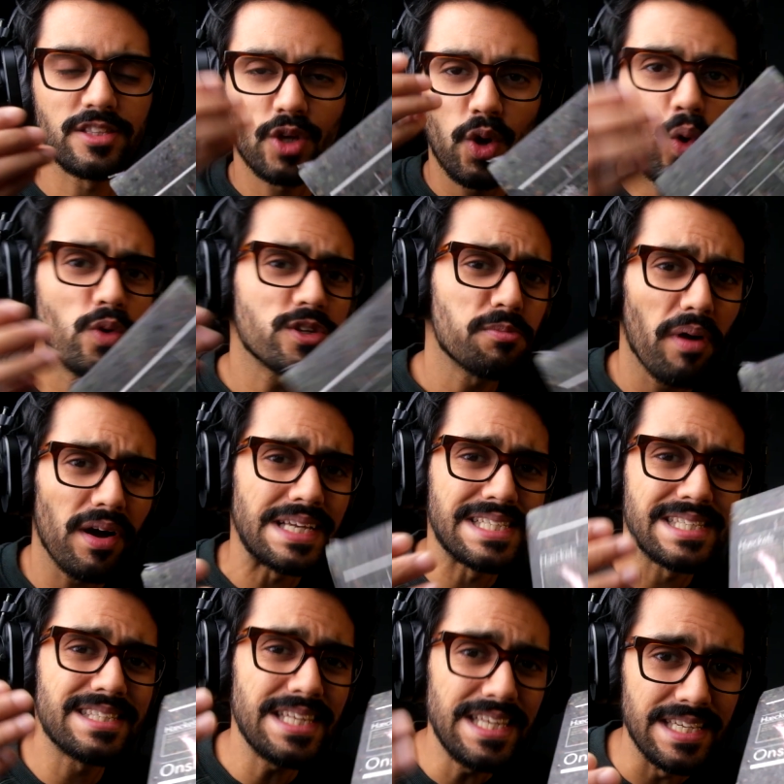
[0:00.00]
caused by
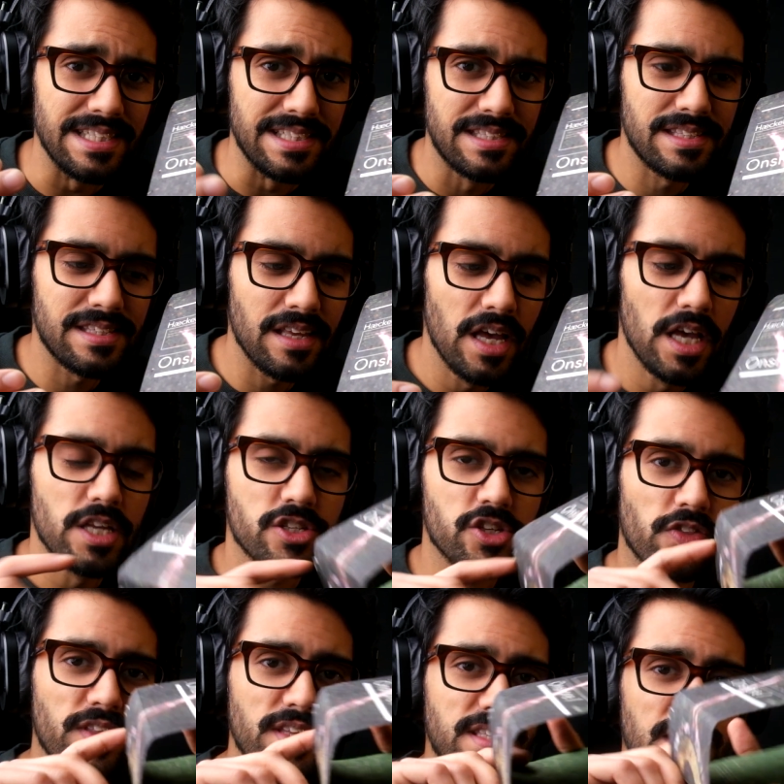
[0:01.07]
seeds.
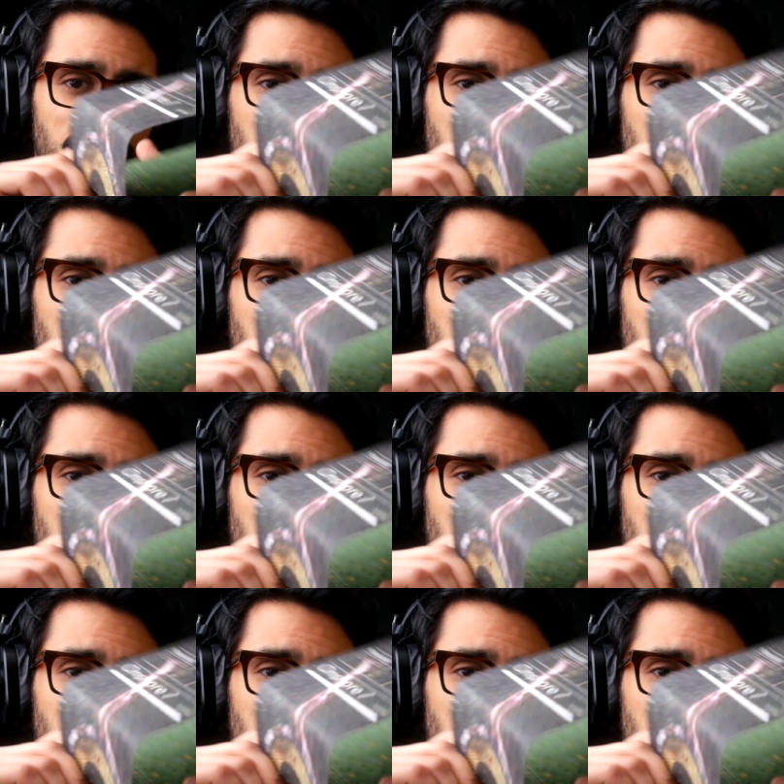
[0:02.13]
So this